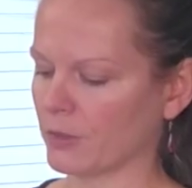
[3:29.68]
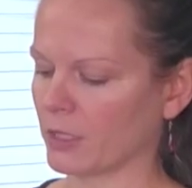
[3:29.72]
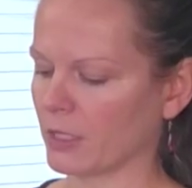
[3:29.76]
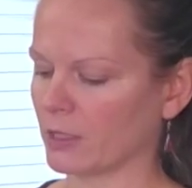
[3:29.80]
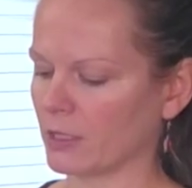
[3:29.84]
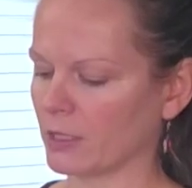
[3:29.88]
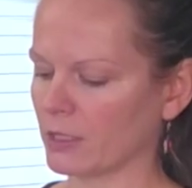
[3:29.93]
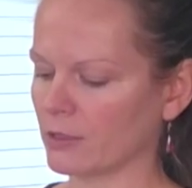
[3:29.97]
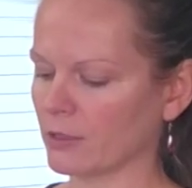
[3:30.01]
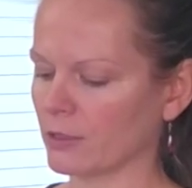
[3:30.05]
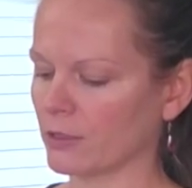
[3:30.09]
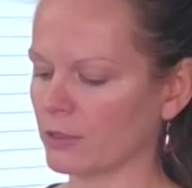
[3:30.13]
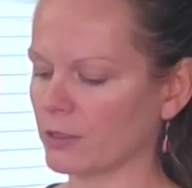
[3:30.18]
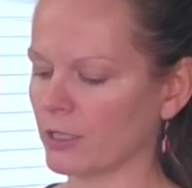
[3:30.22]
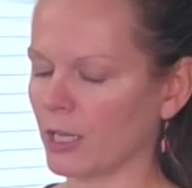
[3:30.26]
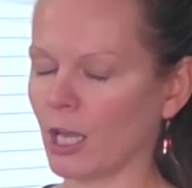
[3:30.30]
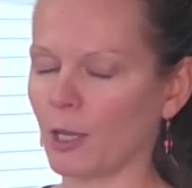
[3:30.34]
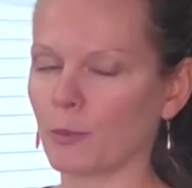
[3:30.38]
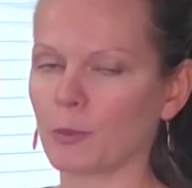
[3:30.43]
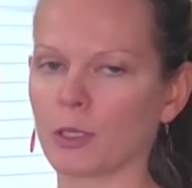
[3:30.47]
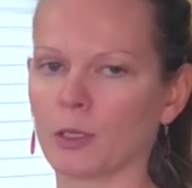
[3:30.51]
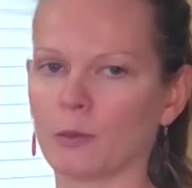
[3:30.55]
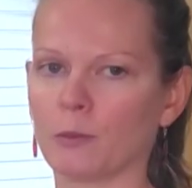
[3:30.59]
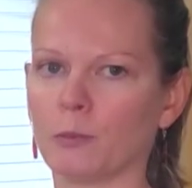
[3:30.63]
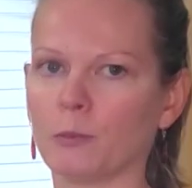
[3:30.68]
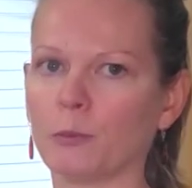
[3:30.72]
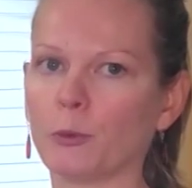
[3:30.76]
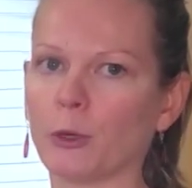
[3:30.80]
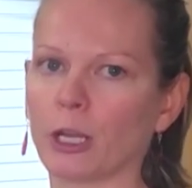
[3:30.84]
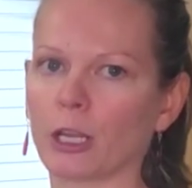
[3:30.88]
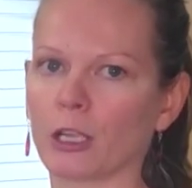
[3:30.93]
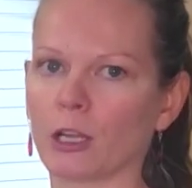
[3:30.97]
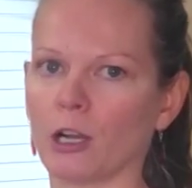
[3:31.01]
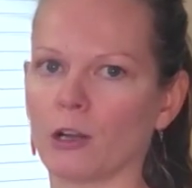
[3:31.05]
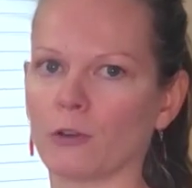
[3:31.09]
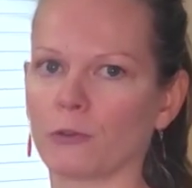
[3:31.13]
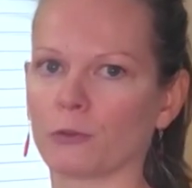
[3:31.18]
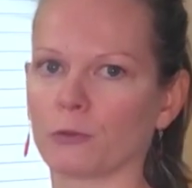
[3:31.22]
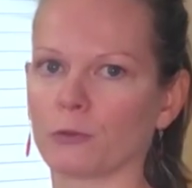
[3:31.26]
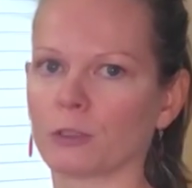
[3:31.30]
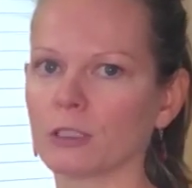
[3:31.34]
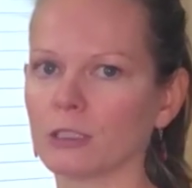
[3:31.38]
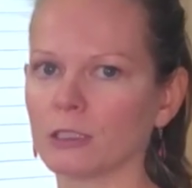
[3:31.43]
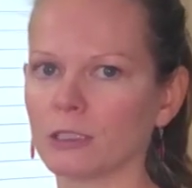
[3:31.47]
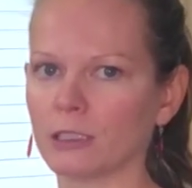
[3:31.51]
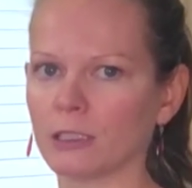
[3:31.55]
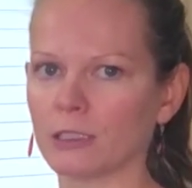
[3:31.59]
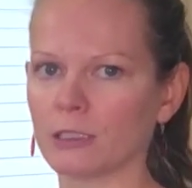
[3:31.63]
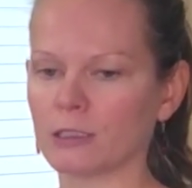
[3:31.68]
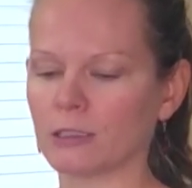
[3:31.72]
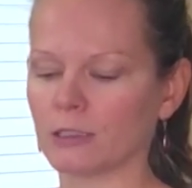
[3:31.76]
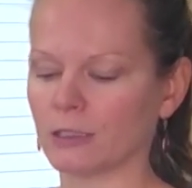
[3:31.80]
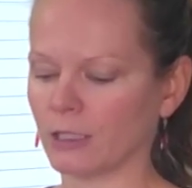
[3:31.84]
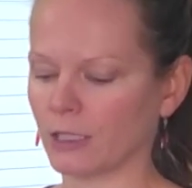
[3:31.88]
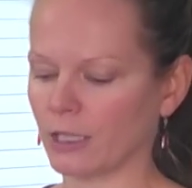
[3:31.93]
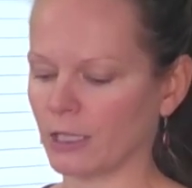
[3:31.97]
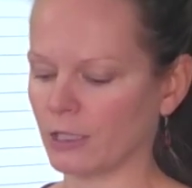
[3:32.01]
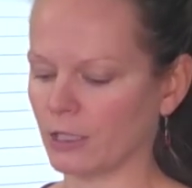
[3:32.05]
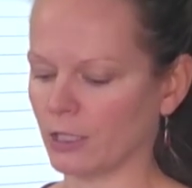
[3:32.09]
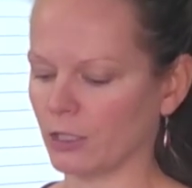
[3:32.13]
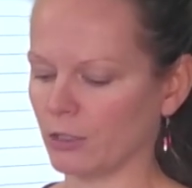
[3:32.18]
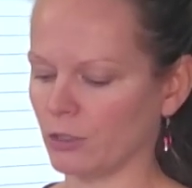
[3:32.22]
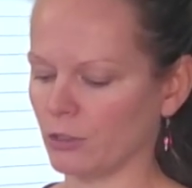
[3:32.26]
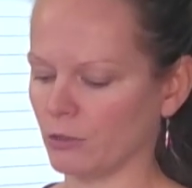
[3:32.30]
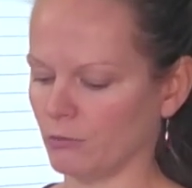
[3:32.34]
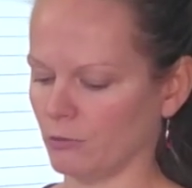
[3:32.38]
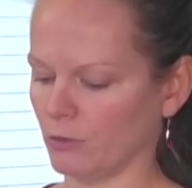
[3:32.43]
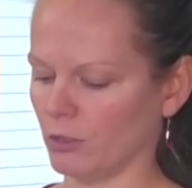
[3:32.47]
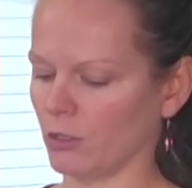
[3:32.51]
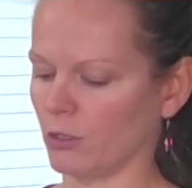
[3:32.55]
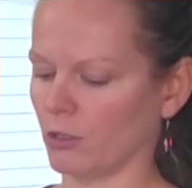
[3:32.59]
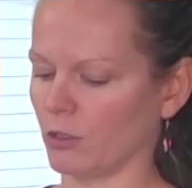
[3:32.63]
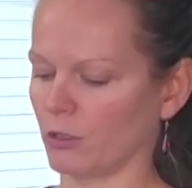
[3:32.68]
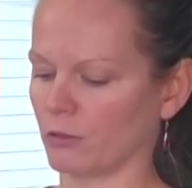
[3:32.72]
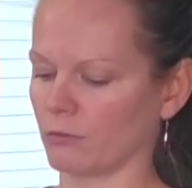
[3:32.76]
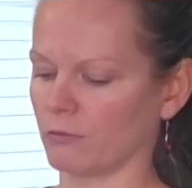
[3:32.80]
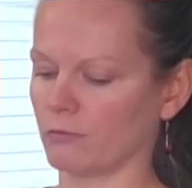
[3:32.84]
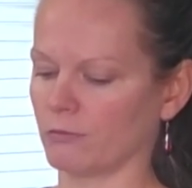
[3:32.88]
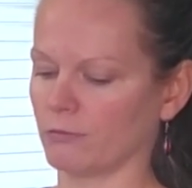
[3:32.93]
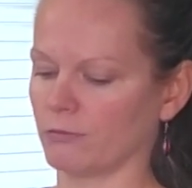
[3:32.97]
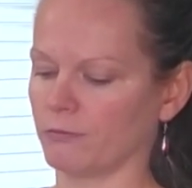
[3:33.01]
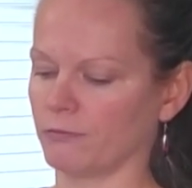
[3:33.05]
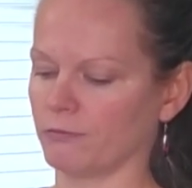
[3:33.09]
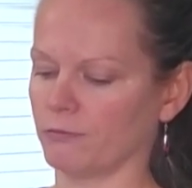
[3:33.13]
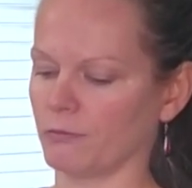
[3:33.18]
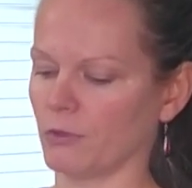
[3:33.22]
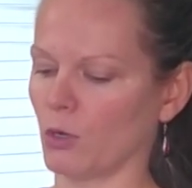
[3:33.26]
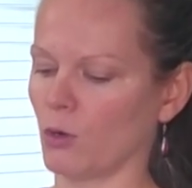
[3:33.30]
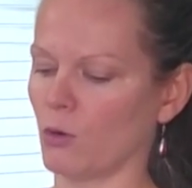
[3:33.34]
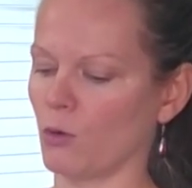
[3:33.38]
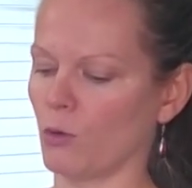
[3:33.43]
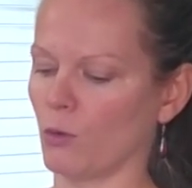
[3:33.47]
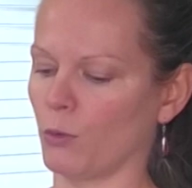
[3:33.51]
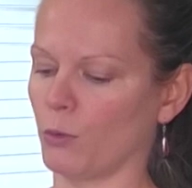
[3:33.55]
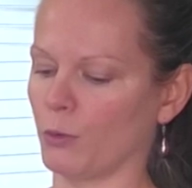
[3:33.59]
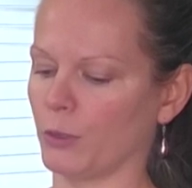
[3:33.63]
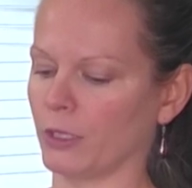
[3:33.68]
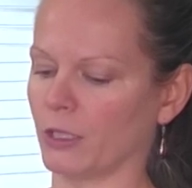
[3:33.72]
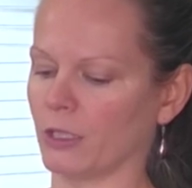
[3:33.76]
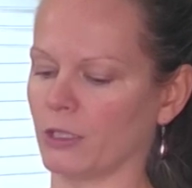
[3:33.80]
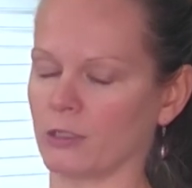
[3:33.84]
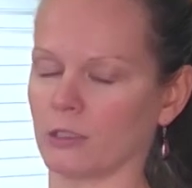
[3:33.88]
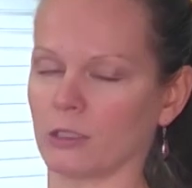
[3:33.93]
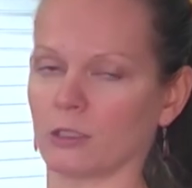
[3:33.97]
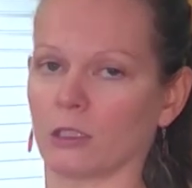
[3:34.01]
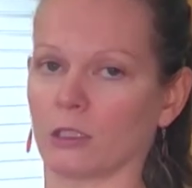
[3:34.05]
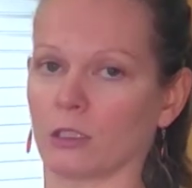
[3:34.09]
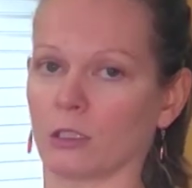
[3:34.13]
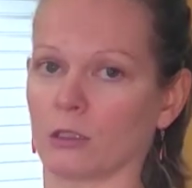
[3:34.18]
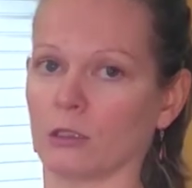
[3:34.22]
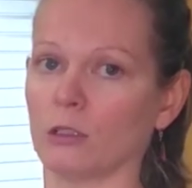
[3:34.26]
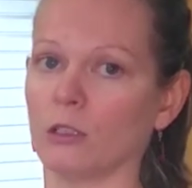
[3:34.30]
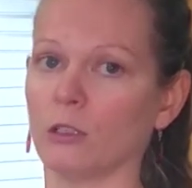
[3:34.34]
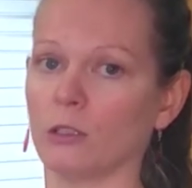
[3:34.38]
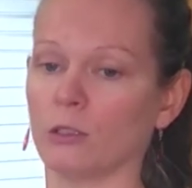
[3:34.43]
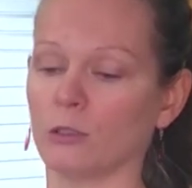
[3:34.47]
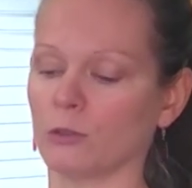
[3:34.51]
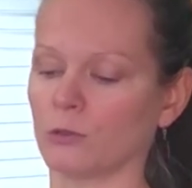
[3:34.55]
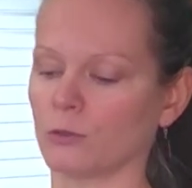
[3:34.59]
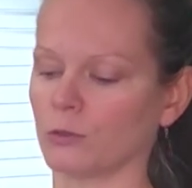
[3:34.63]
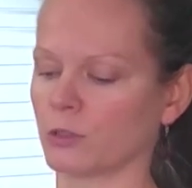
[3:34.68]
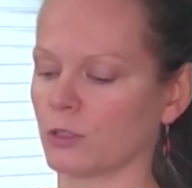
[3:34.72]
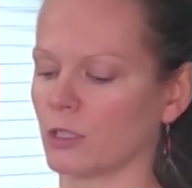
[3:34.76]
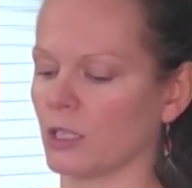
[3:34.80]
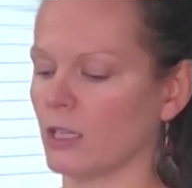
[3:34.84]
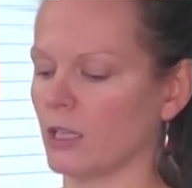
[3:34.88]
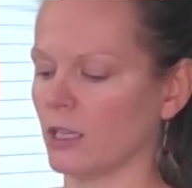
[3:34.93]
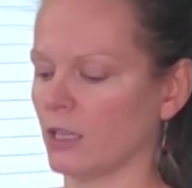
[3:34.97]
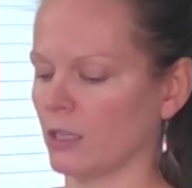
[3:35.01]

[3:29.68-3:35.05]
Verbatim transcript: This little tab could break off really easily and then your whole thing isn't gonna close